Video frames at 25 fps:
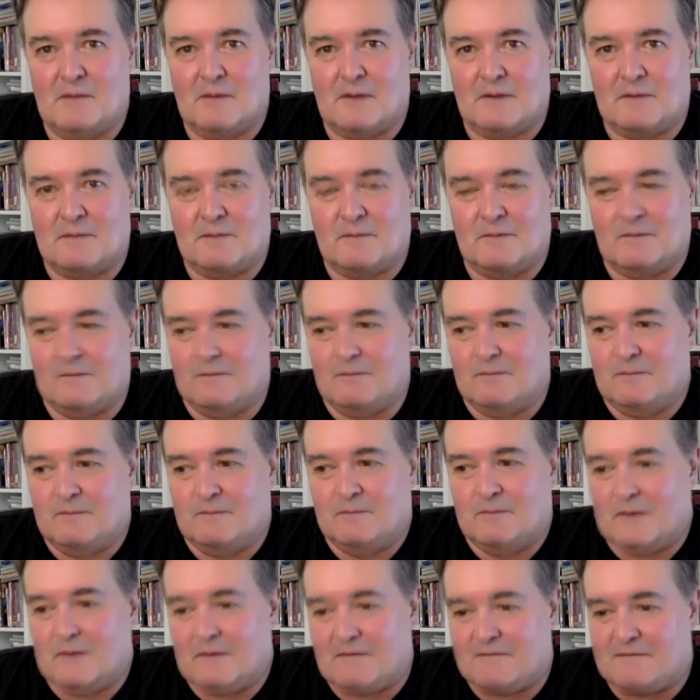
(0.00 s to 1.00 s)

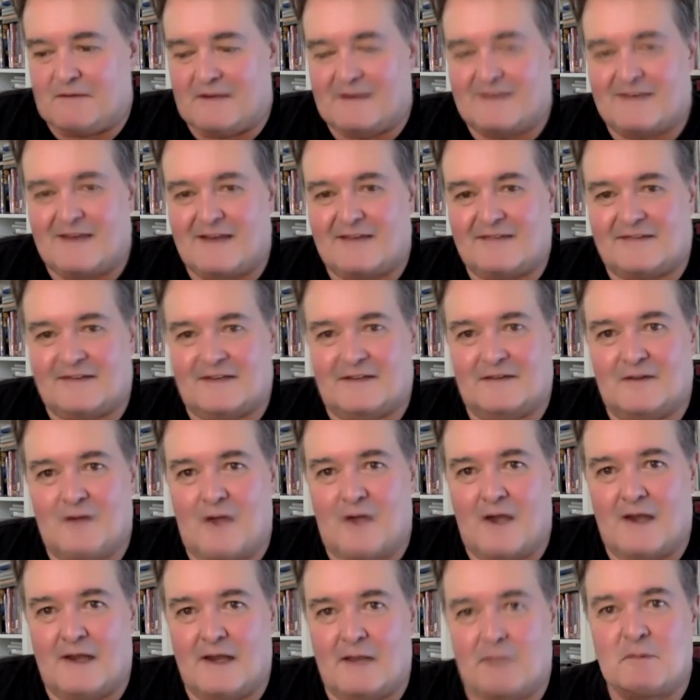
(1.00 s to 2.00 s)
What a fantastic
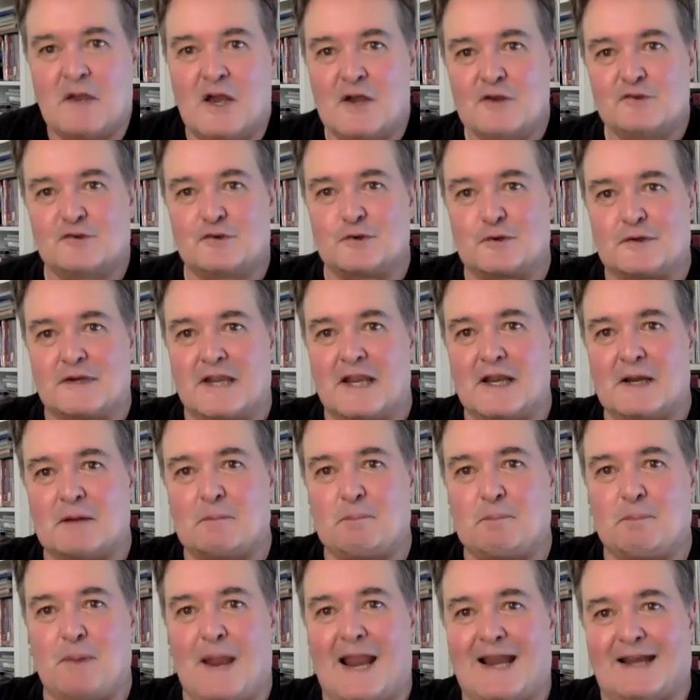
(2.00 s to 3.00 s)
lineup to
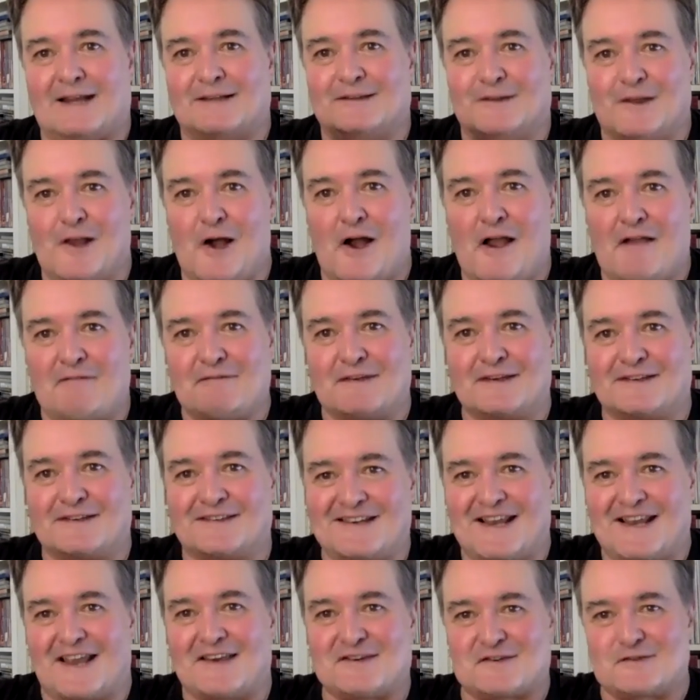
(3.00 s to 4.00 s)
kick back live
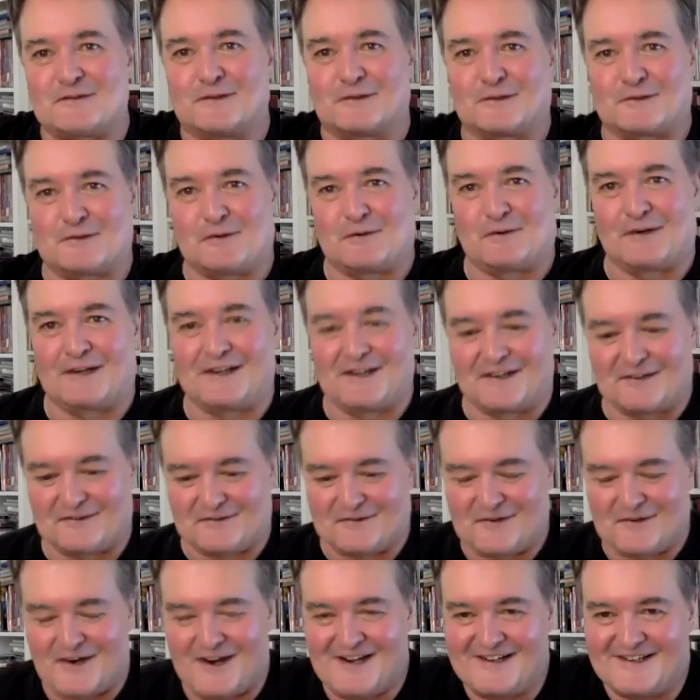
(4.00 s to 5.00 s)
international touring in
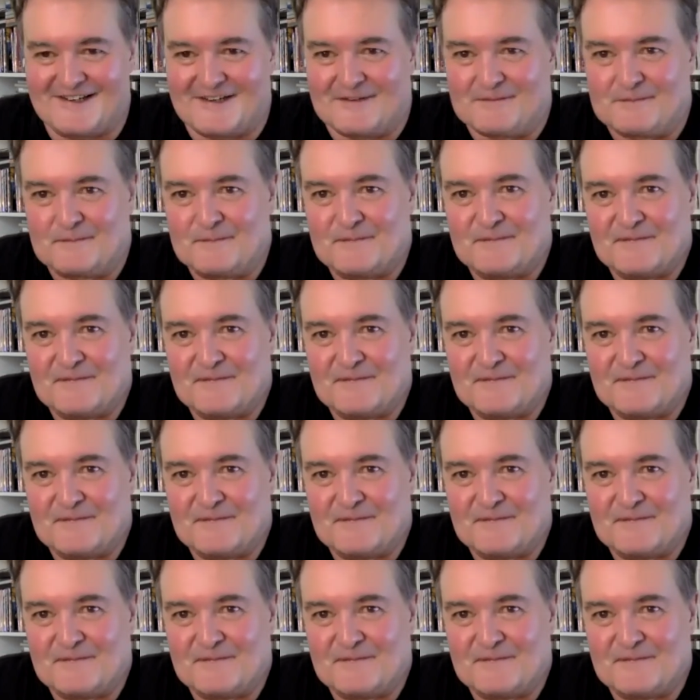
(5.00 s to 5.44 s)
Australia.